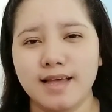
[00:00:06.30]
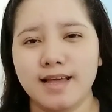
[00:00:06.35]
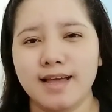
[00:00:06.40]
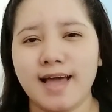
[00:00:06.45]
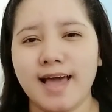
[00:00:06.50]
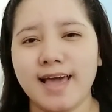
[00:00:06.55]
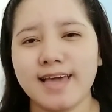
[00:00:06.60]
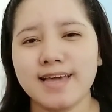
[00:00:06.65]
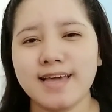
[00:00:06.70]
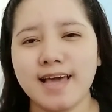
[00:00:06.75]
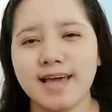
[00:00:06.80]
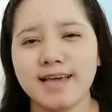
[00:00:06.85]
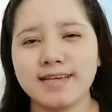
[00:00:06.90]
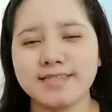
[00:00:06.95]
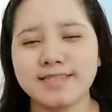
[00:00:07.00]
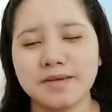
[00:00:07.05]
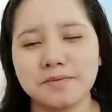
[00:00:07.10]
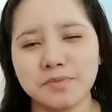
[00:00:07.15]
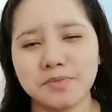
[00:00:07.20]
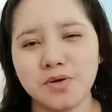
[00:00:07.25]
Hi guys,
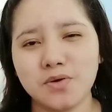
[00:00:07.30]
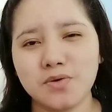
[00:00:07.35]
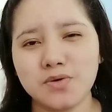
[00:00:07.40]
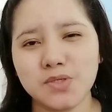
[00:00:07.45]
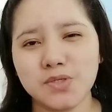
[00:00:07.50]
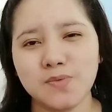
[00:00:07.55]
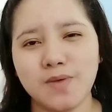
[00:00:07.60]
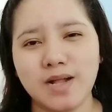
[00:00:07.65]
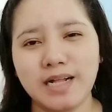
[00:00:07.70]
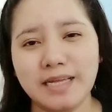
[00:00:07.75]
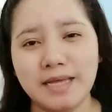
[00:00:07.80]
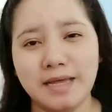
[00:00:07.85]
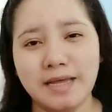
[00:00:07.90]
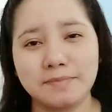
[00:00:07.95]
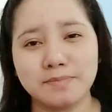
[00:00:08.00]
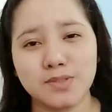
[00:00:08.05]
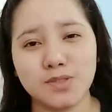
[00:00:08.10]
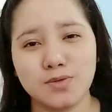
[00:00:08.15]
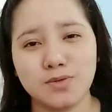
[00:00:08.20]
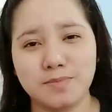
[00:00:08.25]
I'm Rose. Welcome
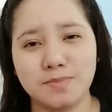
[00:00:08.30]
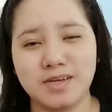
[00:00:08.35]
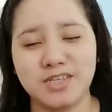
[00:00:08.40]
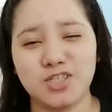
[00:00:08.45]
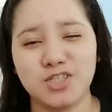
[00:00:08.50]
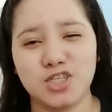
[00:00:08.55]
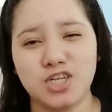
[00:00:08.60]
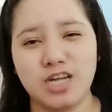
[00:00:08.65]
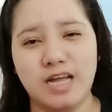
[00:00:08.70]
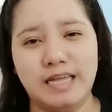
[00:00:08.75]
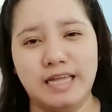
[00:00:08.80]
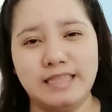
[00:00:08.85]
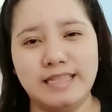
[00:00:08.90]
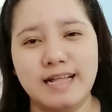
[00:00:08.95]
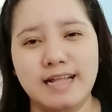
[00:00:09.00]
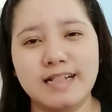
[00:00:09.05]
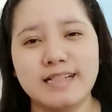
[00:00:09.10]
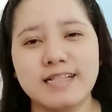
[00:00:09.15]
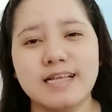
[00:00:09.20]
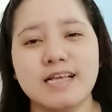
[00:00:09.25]
to my channel.